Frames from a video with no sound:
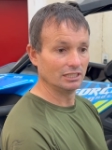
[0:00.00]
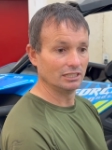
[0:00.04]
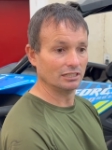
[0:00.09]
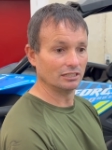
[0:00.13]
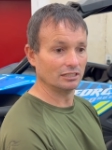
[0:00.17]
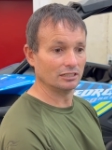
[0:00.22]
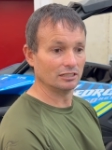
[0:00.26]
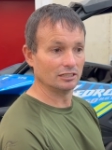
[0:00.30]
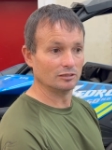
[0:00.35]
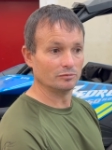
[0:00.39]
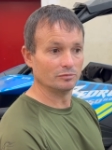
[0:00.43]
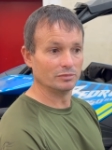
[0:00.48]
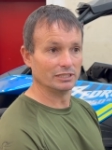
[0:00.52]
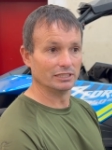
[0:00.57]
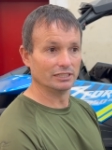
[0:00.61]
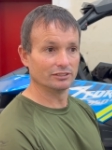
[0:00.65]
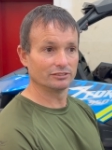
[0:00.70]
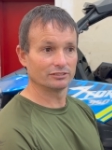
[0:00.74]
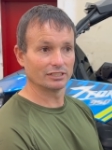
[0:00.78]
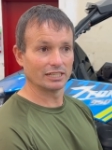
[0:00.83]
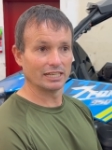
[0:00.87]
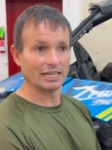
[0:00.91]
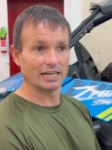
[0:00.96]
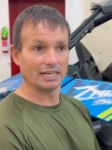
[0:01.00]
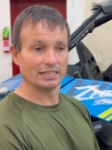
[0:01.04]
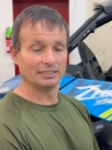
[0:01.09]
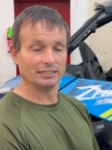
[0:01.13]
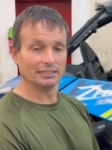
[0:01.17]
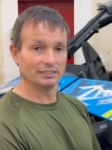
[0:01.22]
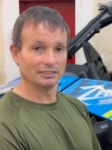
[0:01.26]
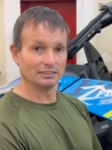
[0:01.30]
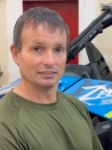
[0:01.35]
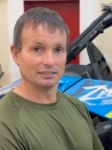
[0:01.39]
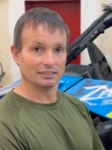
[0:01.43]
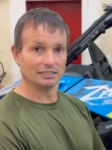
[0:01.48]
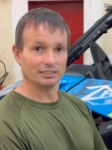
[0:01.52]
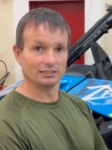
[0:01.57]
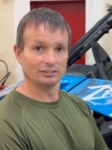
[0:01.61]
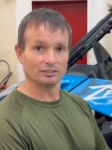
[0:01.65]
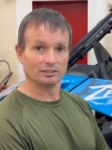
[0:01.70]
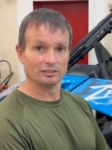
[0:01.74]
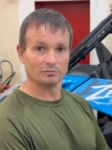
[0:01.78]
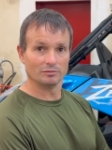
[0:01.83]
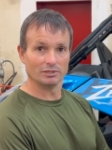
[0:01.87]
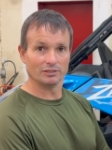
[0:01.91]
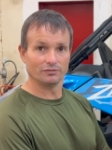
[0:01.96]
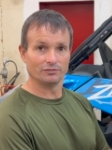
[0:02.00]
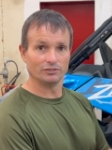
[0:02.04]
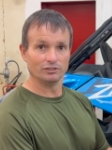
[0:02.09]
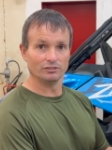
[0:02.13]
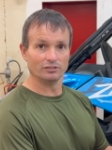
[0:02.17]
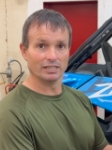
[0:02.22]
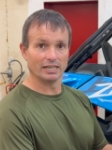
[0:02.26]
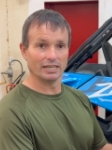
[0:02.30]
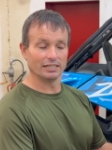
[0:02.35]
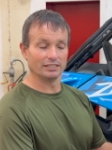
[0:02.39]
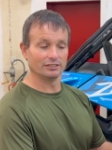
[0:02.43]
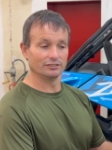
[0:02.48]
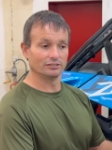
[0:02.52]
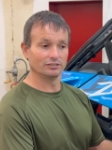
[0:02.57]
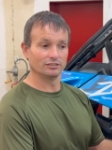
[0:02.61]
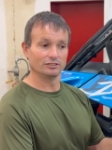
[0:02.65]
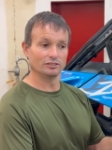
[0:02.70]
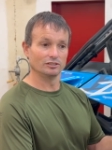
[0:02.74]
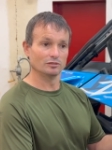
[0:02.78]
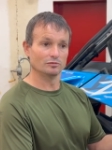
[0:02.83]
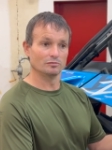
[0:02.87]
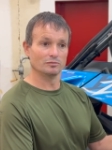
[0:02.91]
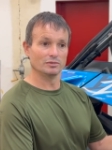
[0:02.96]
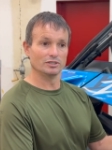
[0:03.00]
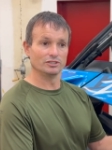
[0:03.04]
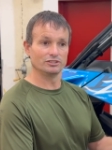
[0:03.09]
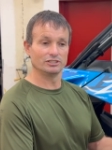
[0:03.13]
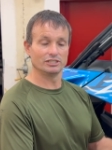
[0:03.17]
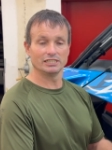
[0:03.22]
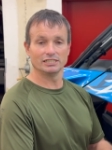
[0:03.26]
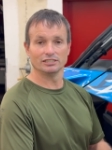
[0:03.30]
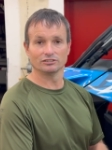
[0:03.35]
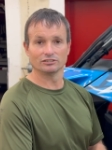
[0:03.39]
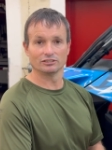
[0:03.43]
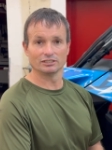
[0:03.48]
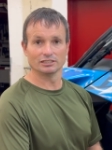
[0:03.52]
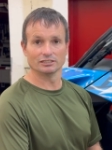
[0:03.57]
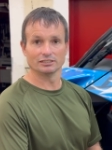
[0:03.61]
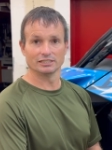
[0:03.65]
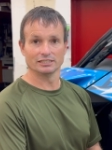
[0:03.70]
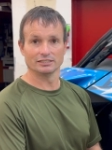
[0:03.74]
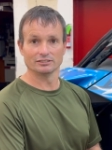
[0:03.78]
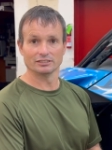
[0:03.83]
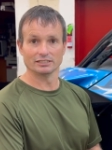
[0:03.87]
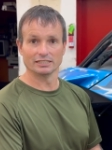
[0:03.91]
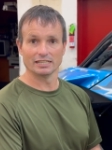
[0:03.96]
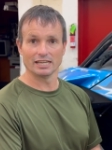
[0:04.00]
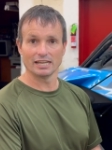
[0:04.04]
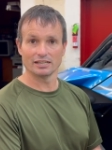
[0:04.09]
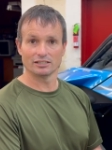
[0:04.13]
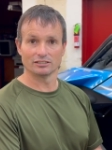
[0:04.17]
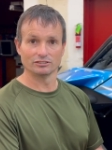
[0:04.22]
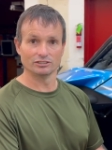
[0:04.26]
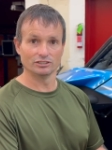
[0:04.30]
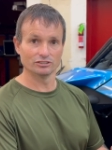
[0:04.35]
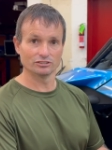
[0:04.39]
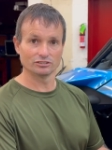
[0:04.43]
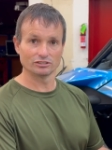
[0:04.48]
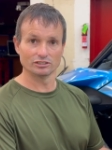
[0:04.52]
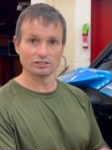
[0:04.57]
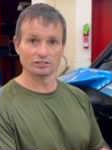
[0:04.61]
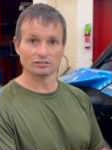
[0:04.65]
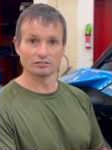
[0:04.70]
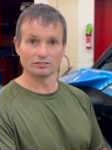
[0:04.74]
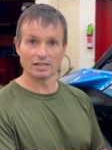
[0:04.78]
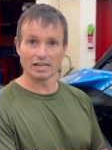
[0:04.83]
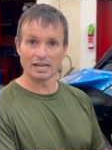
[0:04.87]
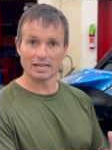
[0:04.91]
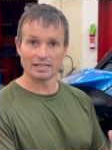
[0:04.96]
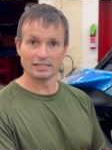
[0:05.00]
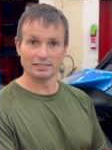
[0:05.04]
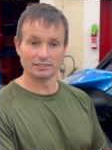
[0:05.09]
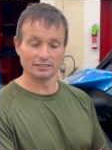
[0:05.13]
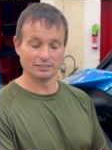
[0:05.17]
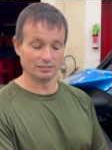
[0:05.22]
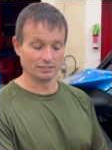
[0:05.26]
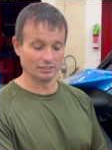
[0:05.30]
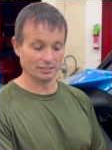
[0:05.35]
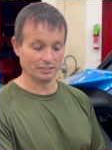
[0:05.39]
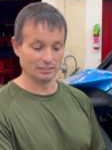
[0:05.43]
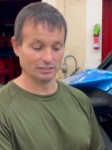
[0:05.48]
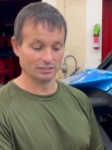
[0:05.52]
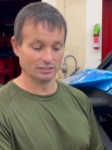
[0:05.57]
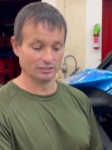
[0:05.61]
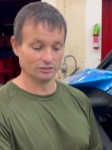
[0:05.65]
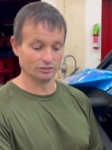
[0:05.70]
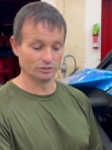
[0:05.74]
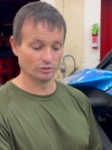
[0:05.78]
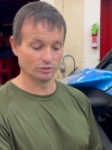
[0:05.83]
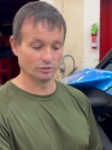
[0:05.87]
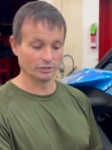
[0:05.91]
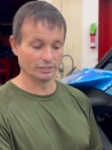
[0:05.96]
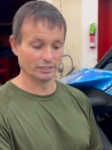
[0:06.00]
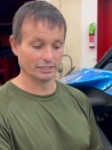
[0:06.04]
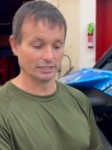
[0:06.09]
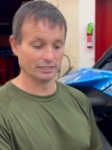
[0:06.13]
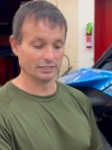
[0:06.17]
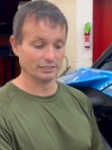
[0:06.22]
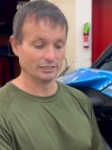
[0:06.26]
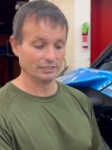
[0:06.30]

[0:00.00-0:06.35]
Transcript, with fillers: Uh, but let's say I didn't and it took me a few days, your machine still isn't down. You're still riding it and enjoying it.